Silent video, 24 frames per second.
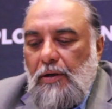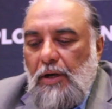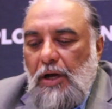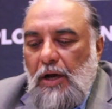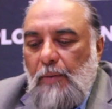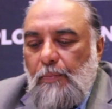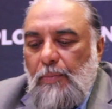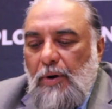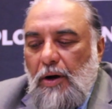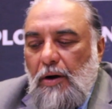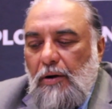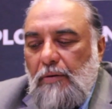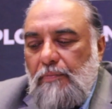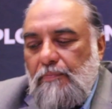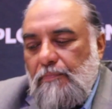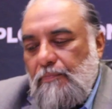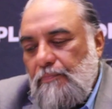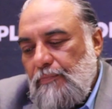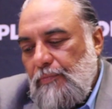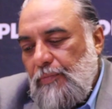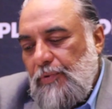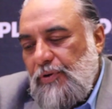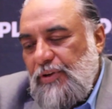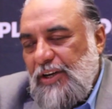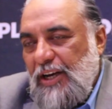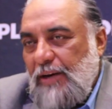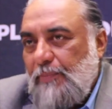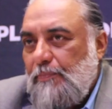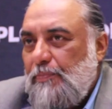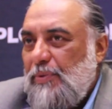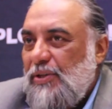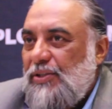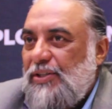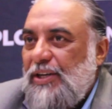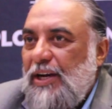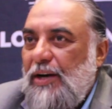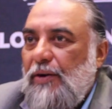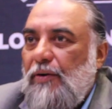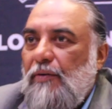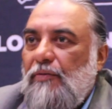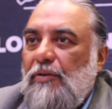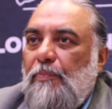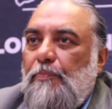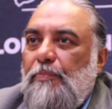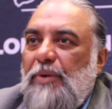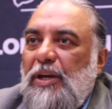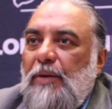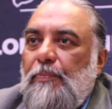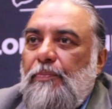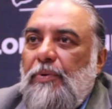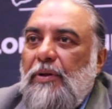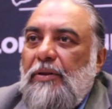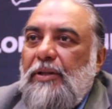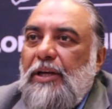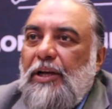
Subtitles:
about 10% of the people